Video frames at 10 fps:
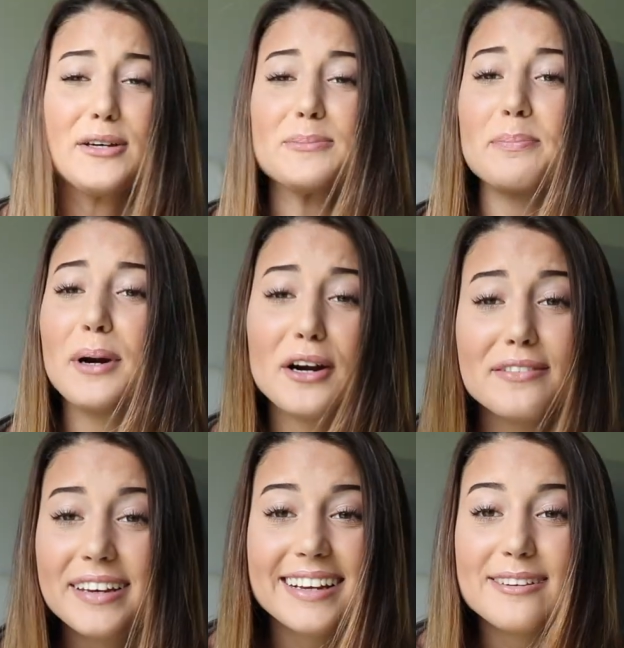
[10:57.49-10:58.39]
goes
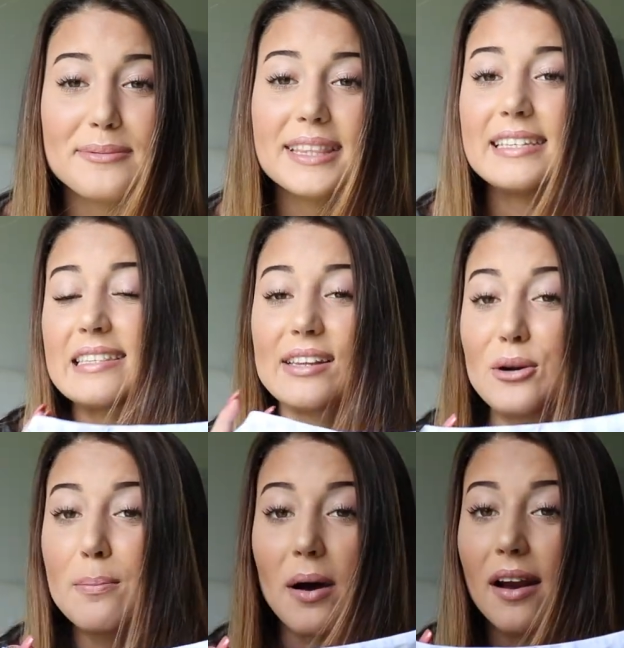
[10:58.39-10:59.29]
perfect with these
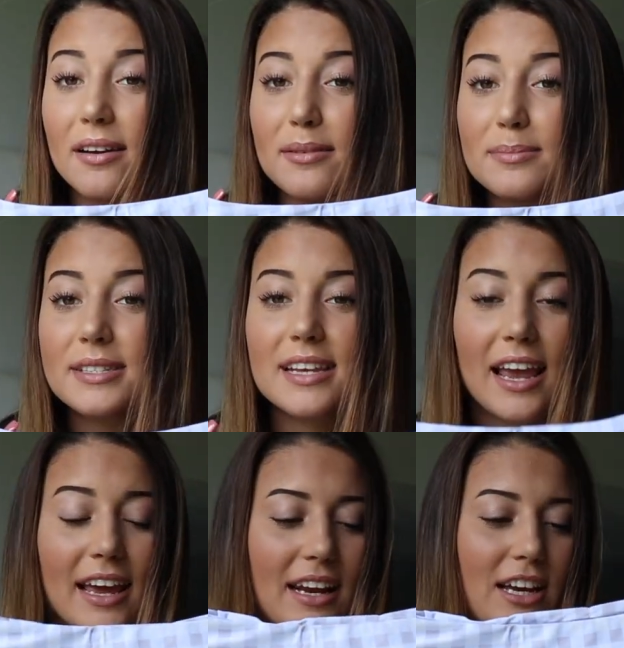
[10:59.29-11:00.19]
little bottoms,
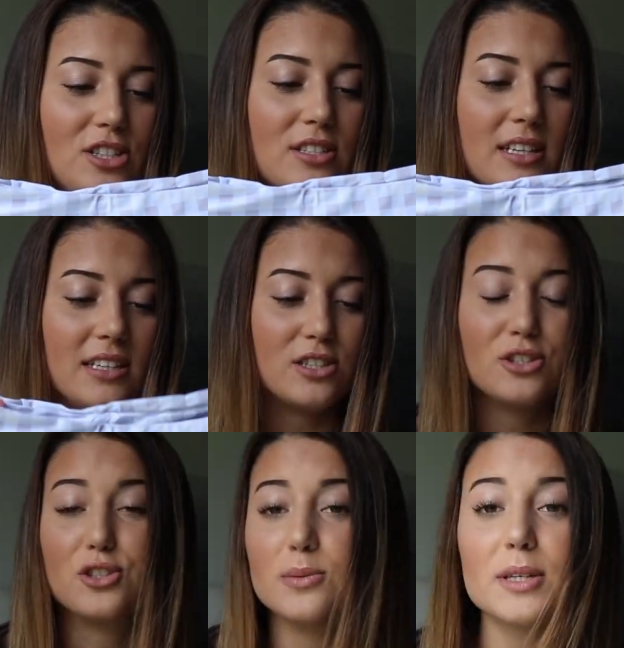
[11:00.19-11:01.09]
and I just think it's
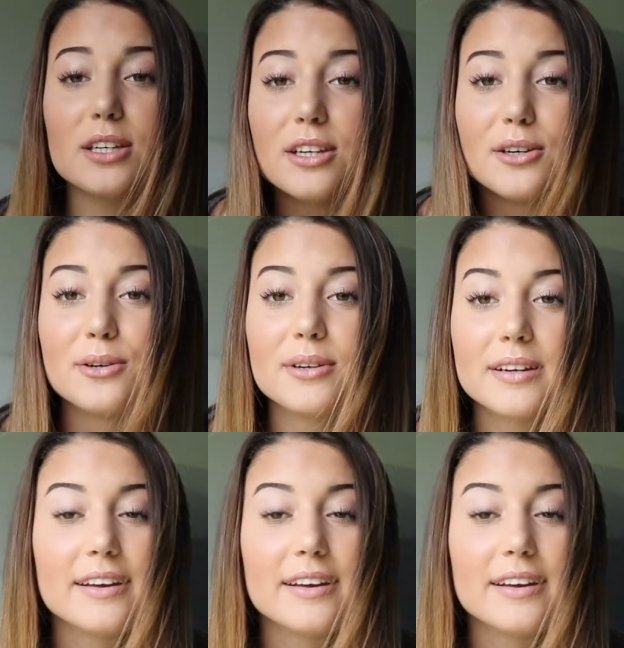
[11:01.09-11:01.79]
super cute.